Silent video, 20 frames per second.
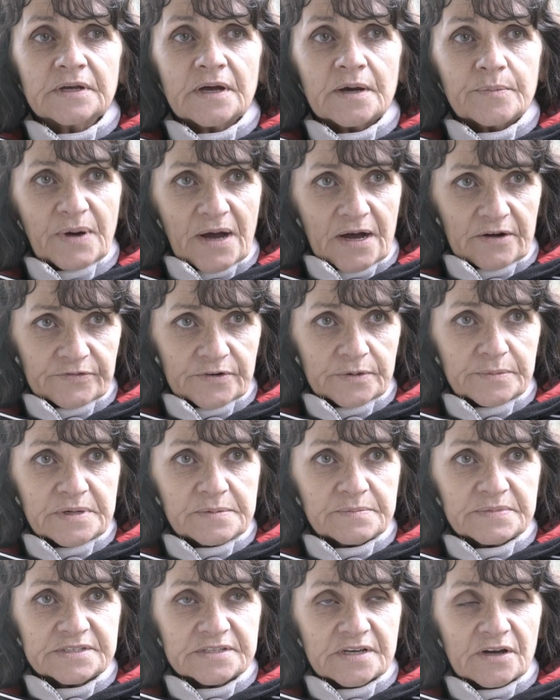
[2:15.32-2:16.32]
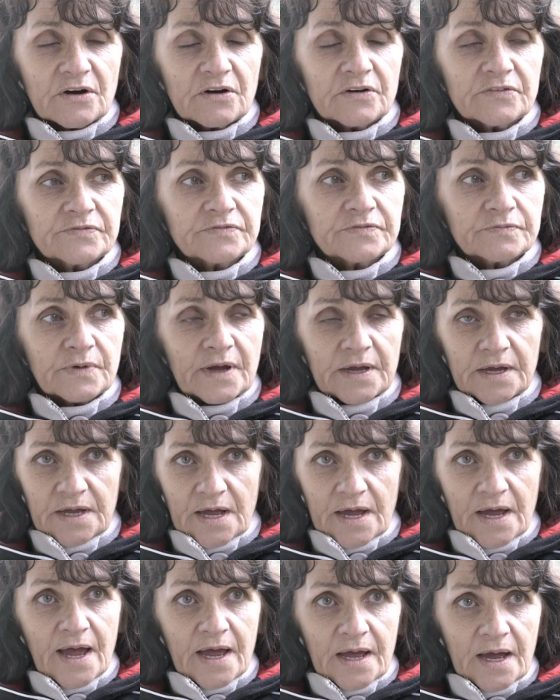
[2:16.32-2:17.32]
apart from himself,
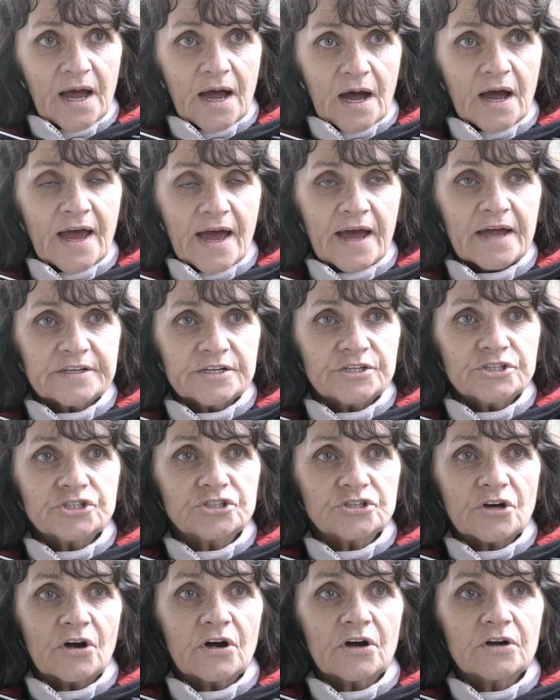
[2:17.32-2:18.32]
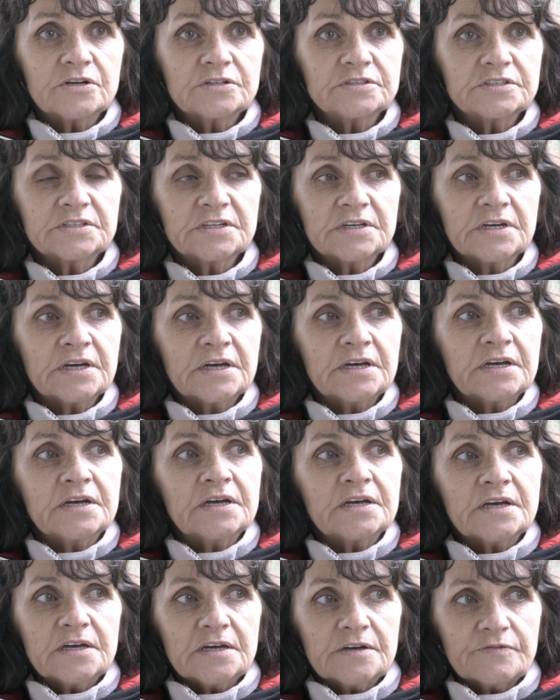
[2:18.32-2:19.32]
at his shows.
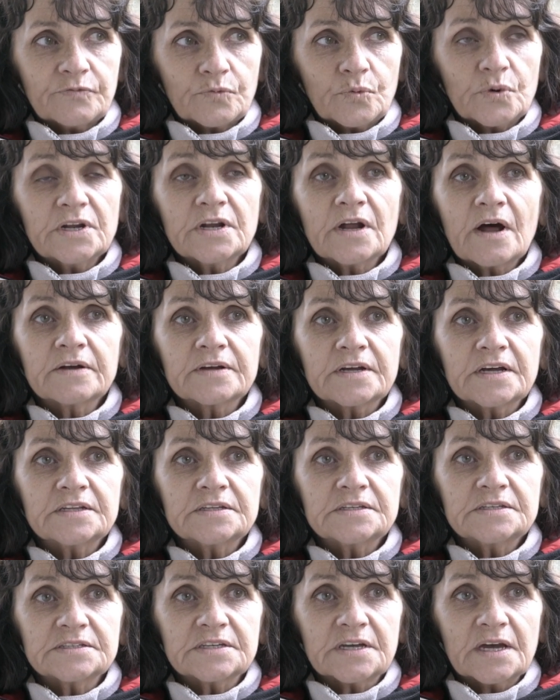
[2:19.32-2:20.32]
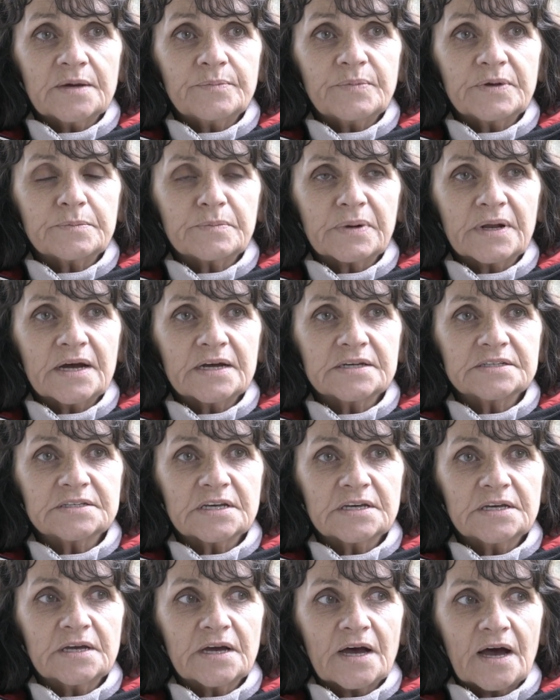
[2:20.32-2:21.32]
If we don't get this keeping place
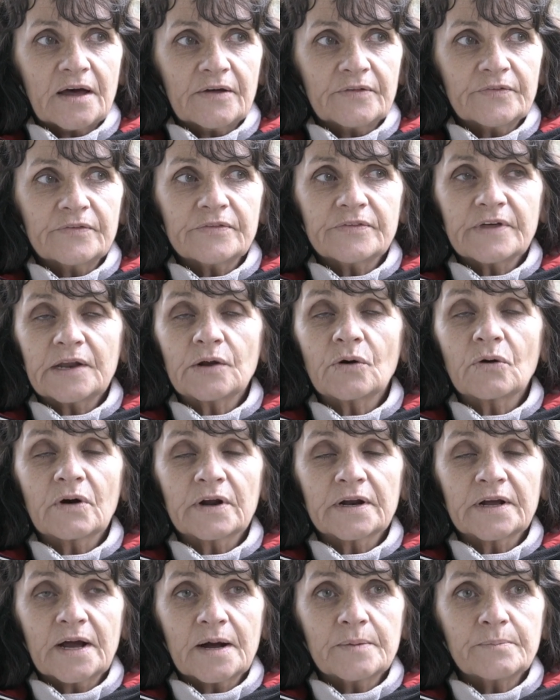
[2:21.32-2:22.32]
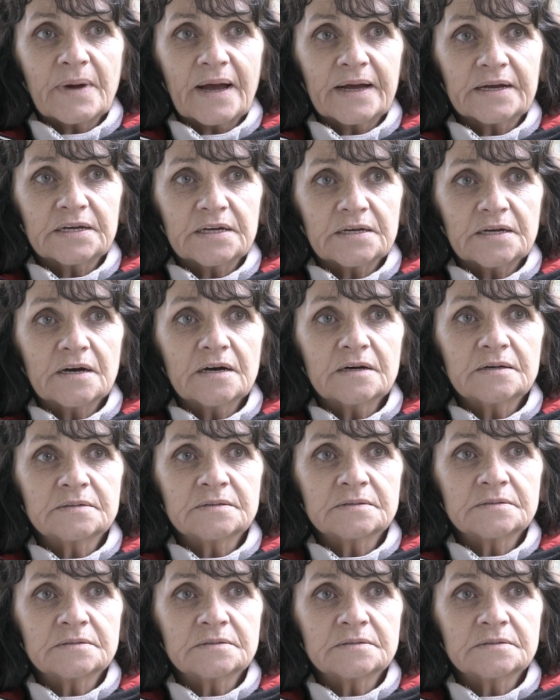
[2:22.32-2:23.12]
here, they're not going to come back here.